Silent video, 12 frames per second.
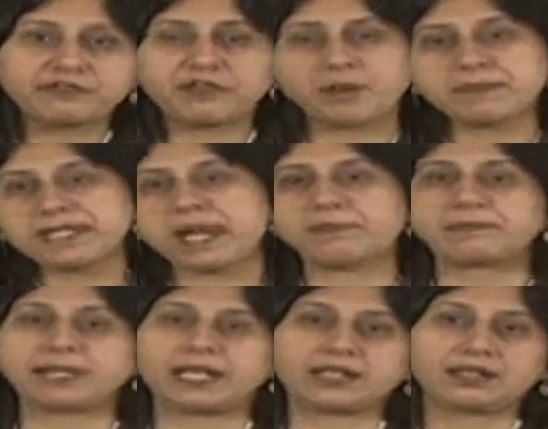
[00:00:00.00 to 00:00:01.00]
from
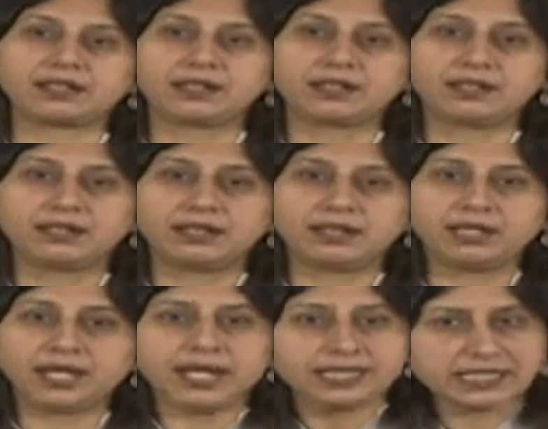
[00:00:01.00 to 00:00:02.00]
sampling.
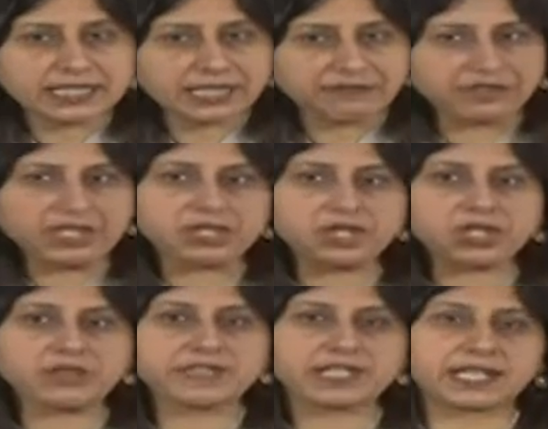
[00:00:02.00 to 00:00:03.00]
The
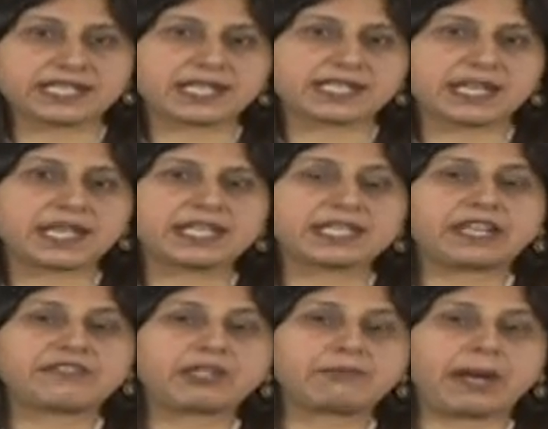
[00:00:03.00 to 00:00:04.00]
definition of statistics
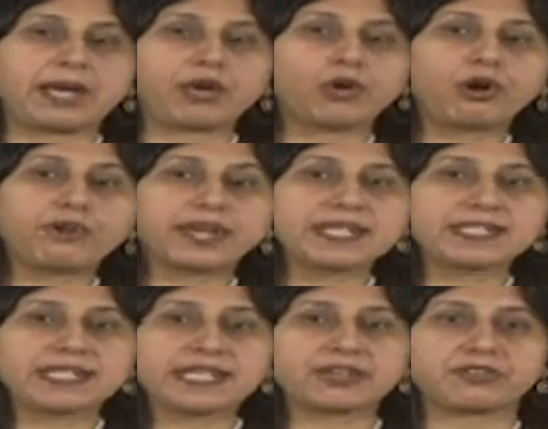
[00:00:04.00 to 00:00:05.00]
given by Horace
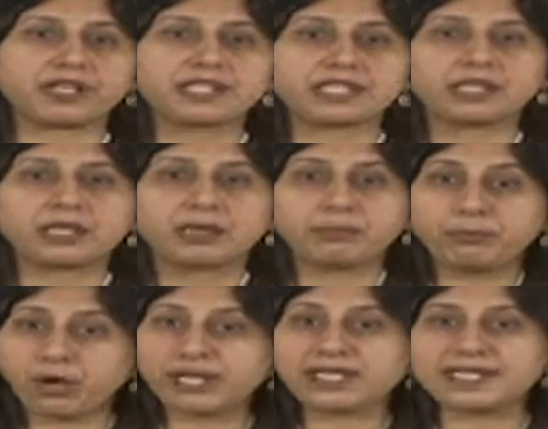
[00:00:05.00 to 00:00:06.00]
Seacrest
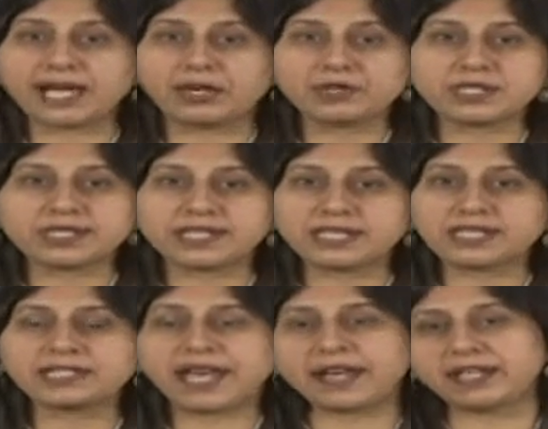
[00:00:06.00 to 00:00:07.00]
points out
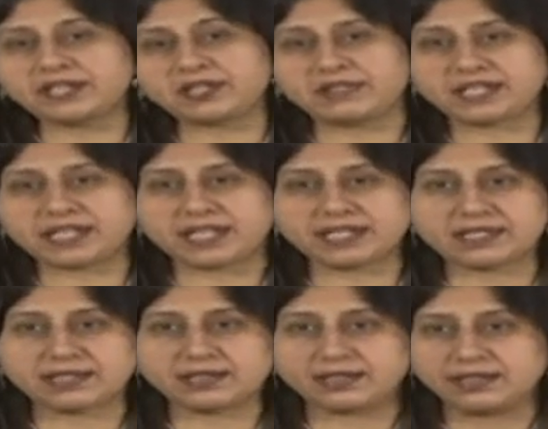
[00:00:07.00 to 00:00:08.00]
certain
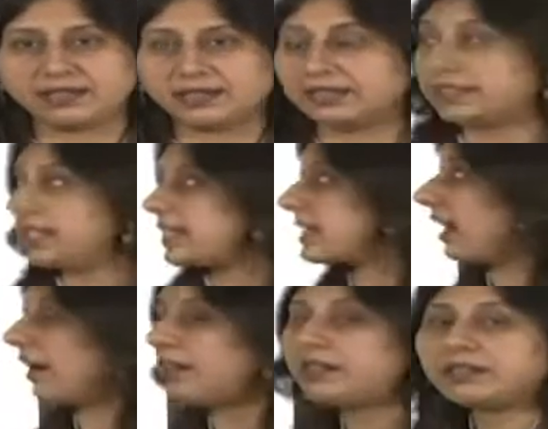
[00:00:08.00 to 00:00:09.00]
characteristics. These
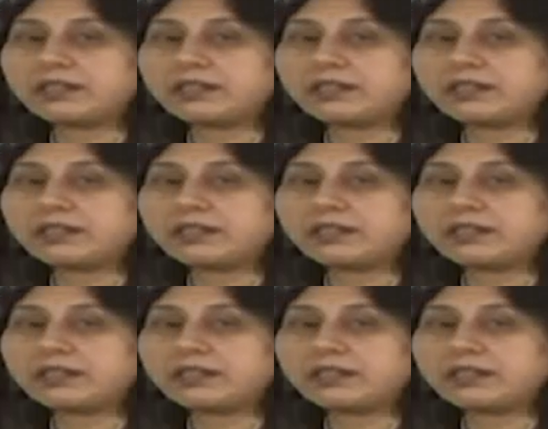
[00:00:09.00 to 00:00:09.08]
are: